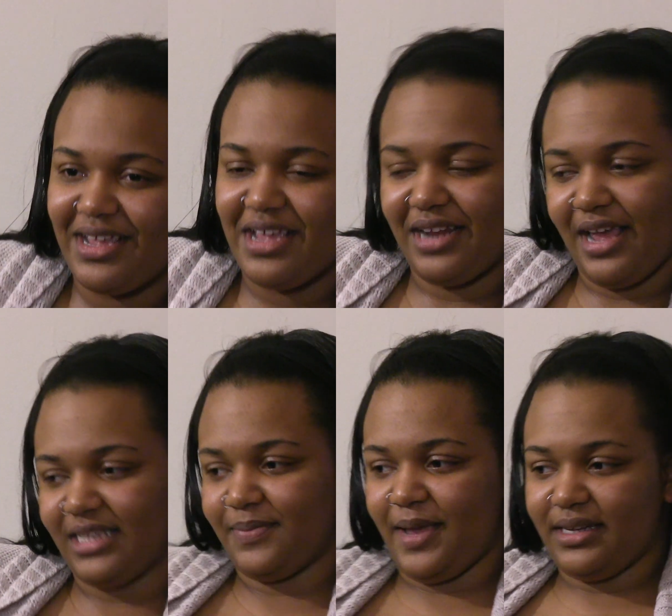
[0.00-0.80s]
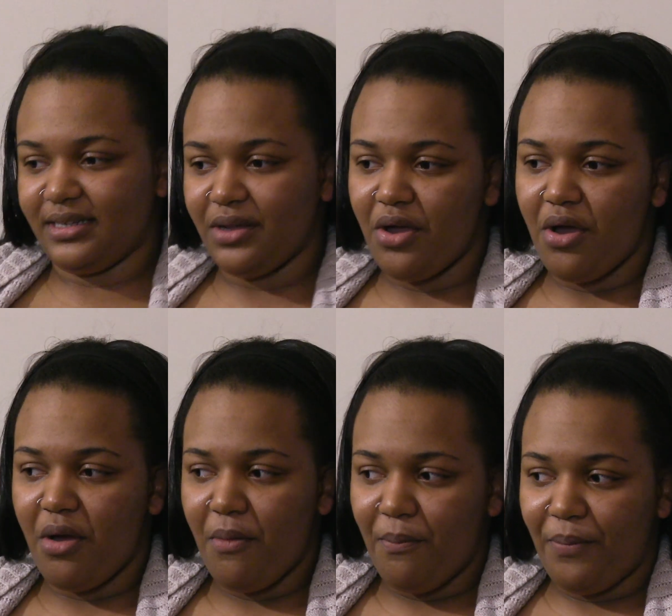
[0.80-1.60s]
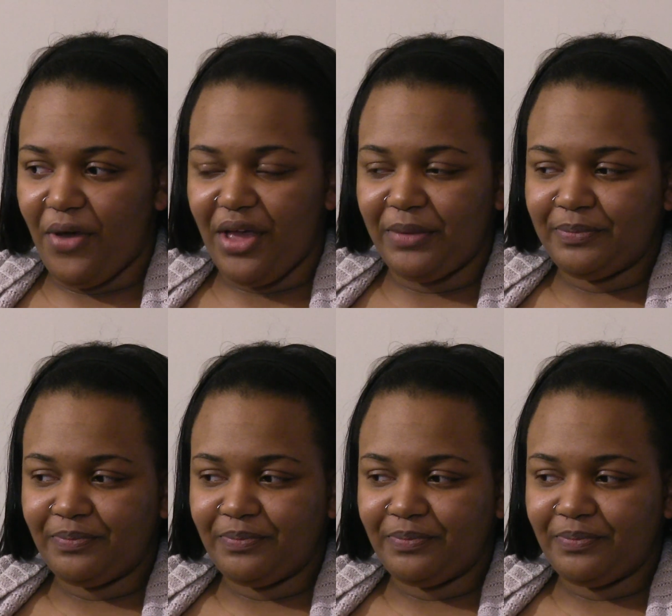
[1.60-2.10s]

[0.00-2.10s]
an aspect, but